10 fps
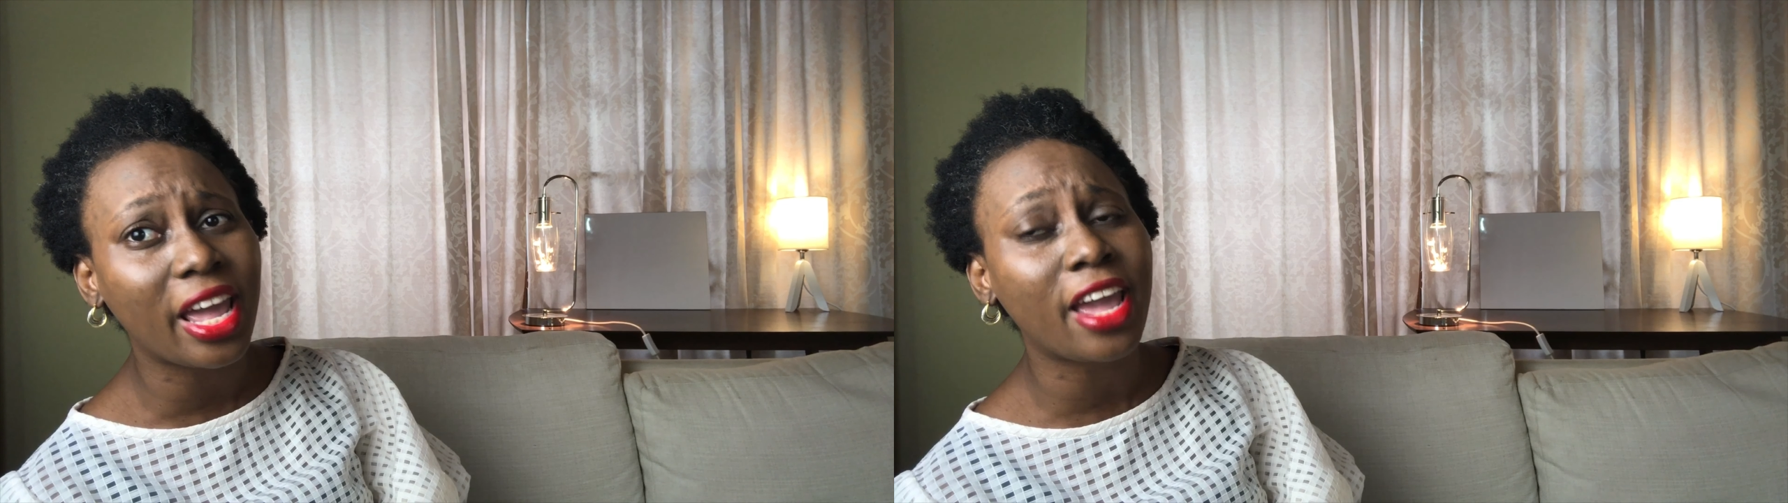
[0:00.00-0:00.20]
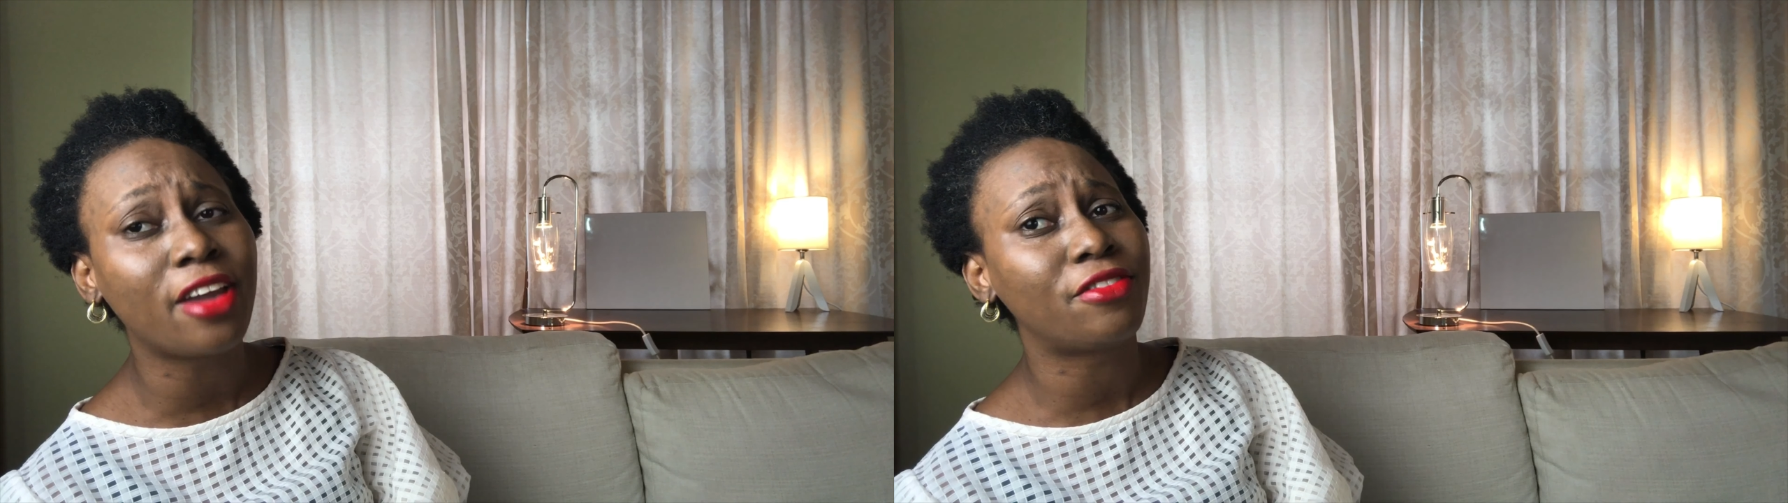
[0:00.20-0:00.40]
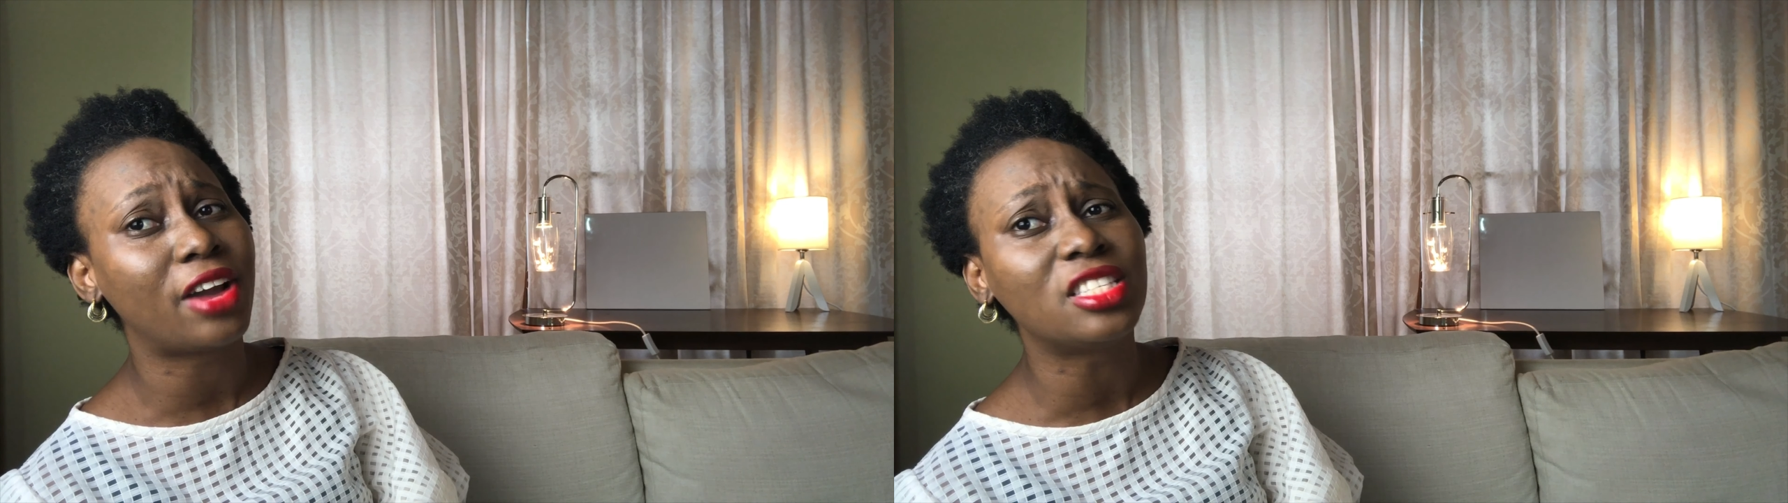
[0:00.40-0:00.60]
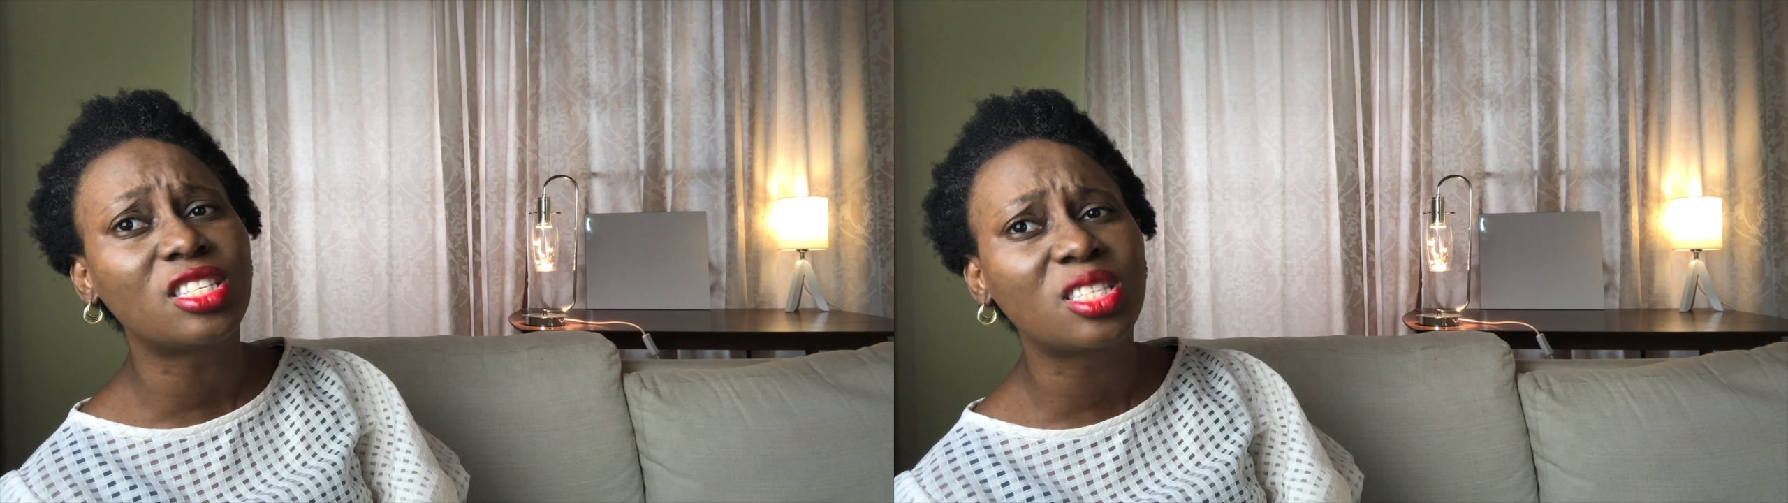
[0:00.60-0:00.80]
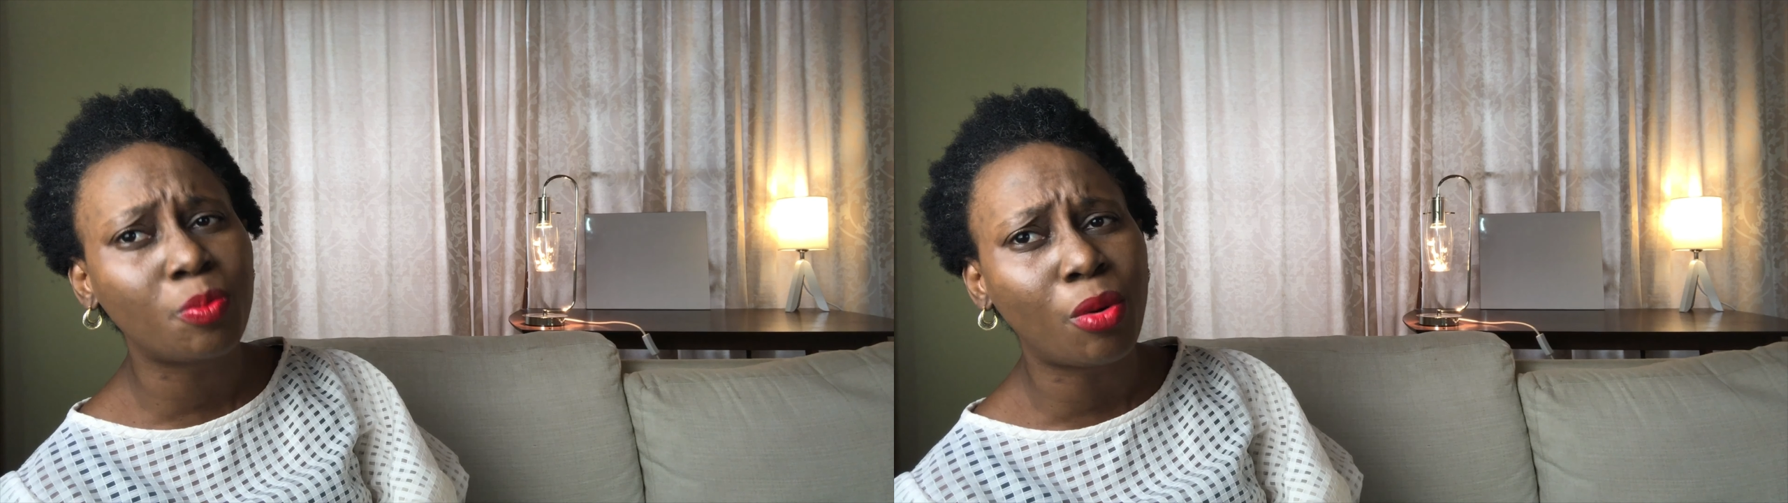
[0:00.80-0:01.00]
if a
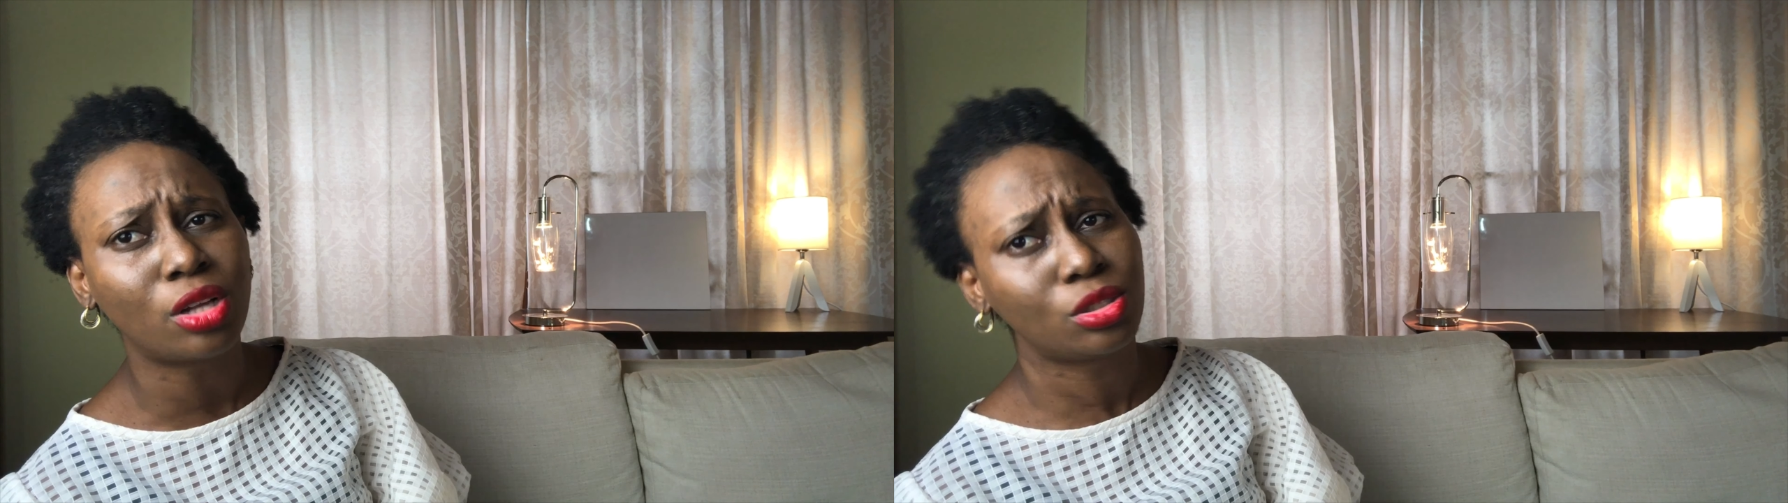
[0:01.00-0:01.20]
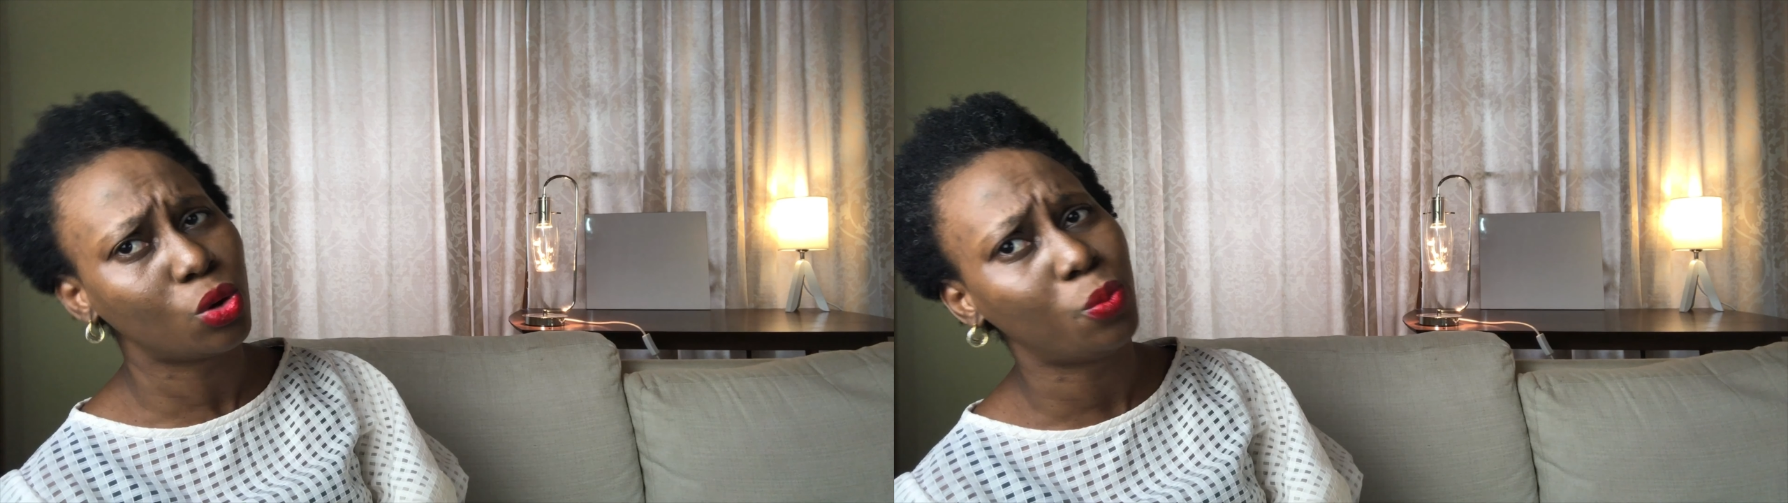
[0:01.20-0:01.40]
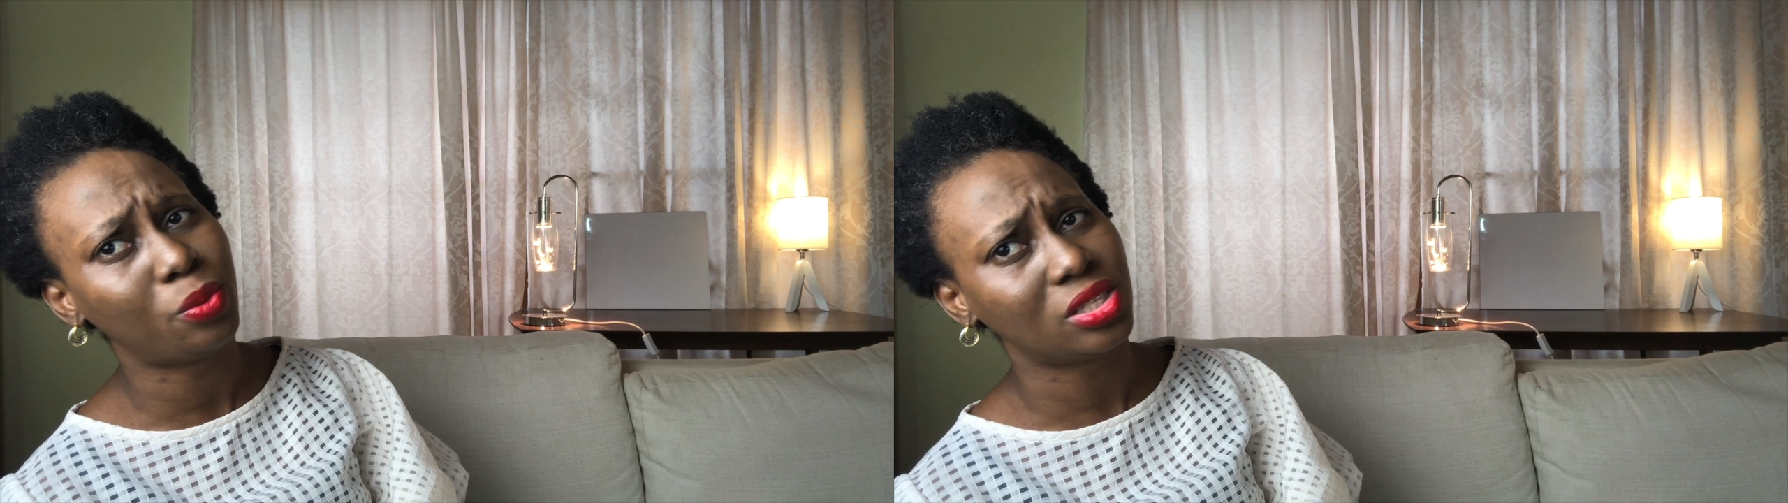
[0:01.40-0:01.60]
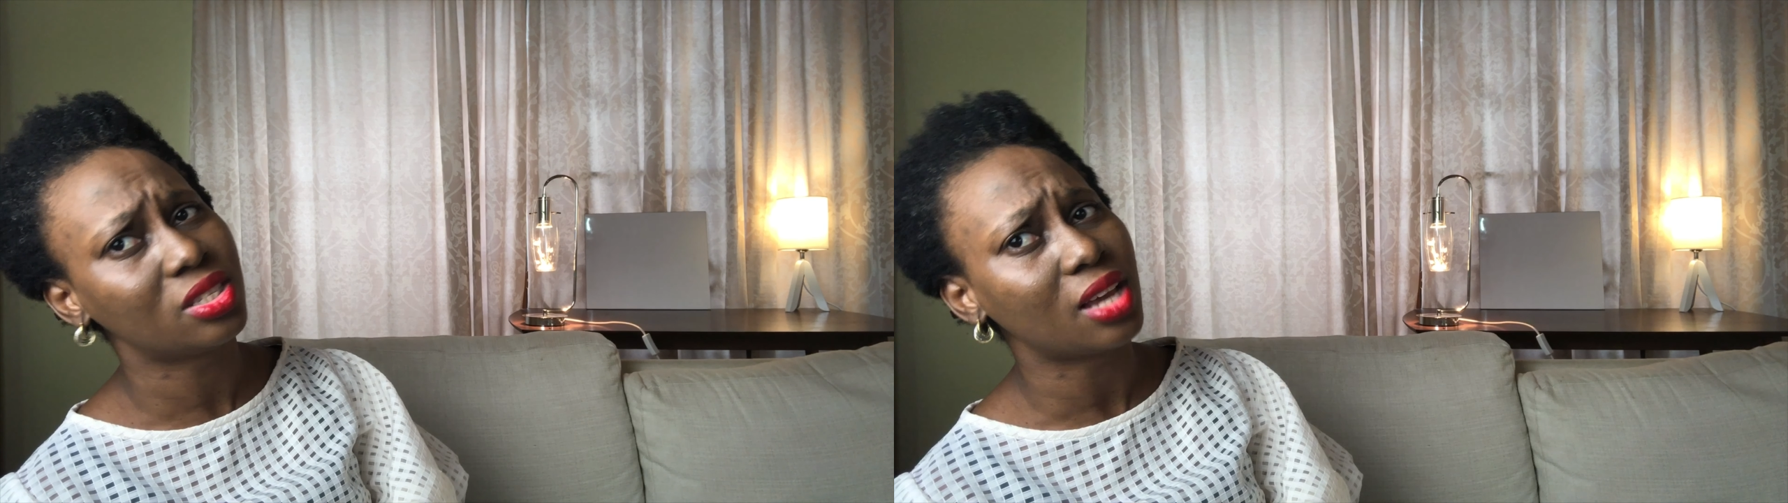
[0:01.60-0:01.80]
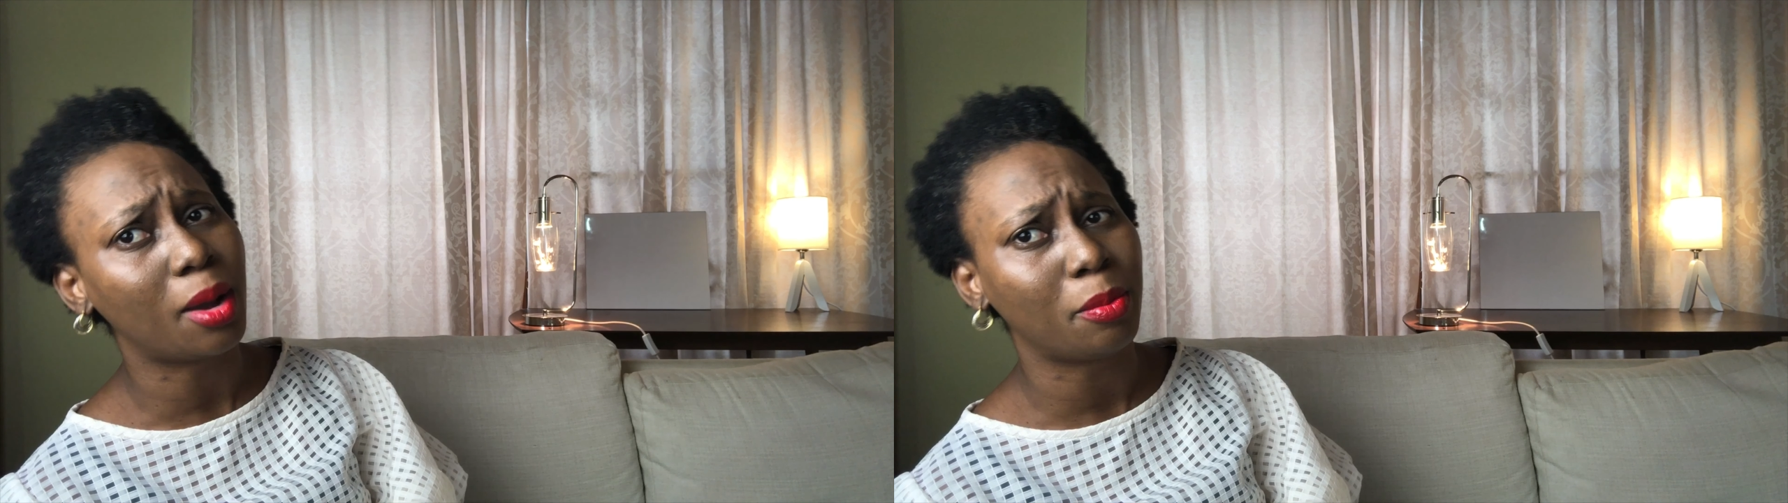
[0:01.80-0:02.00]
spot opens
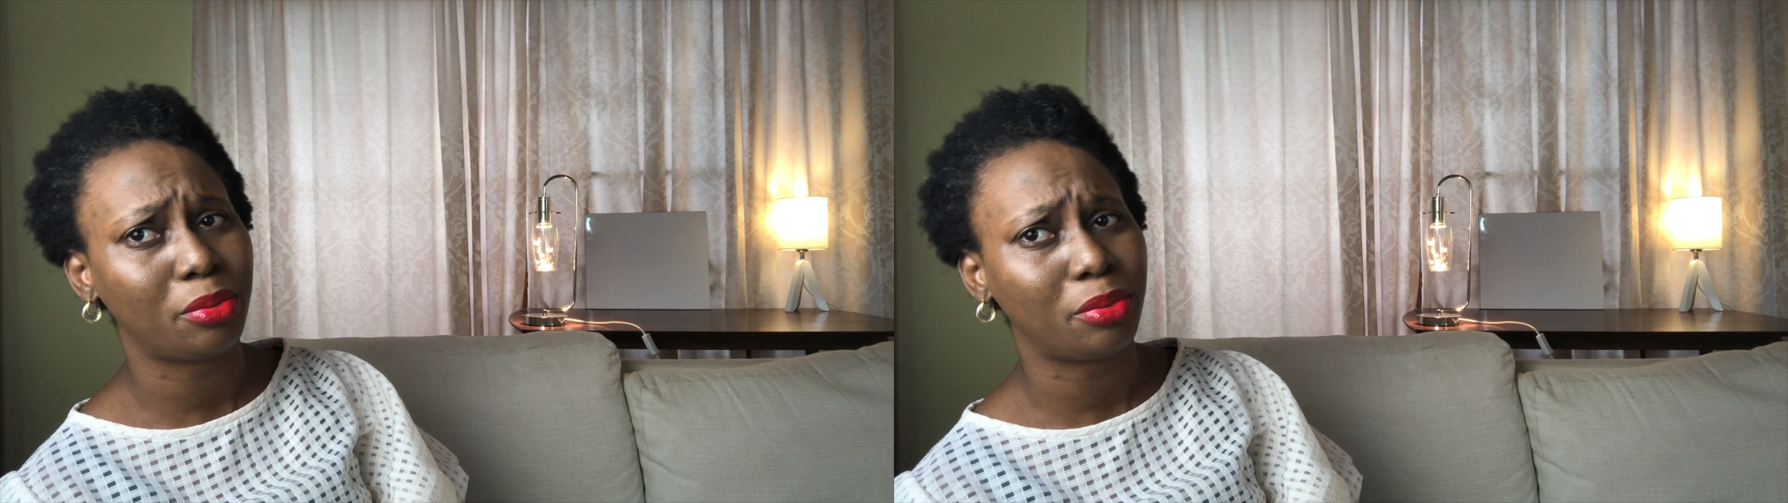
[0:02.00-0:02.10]
up.